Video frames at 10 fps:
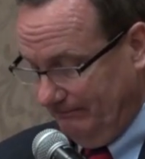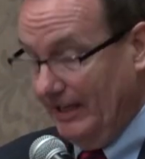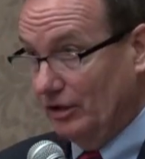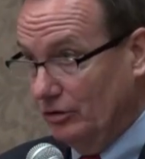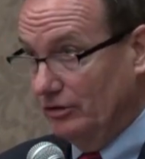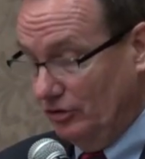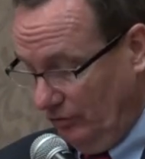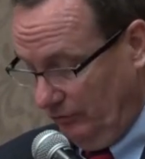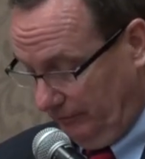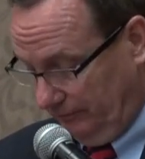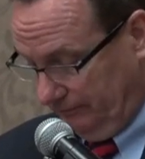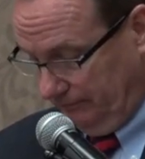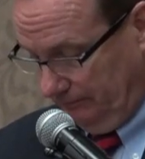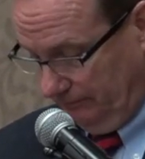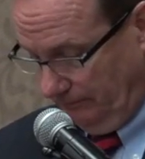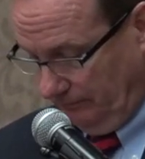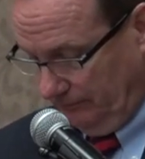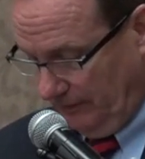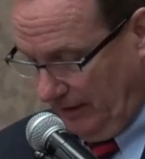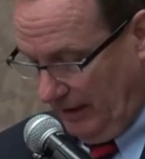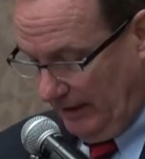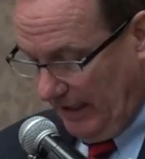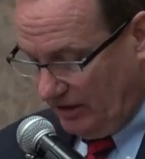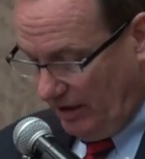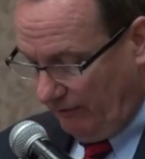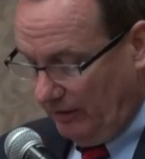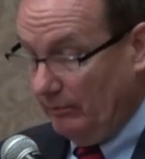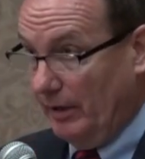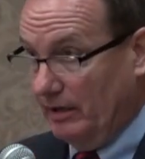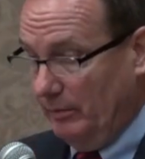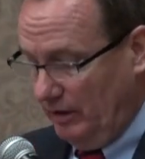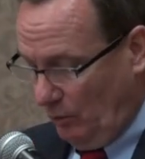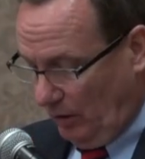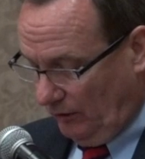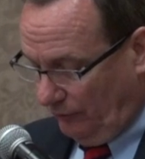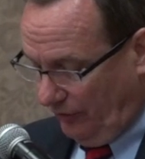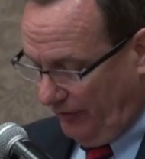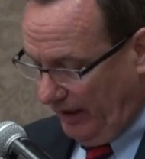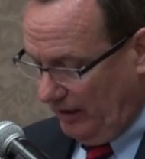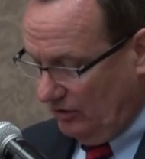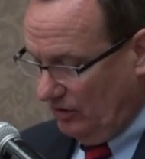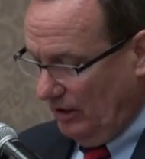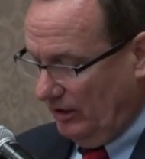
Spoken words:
and a good student. And that's evident by the many wonderful things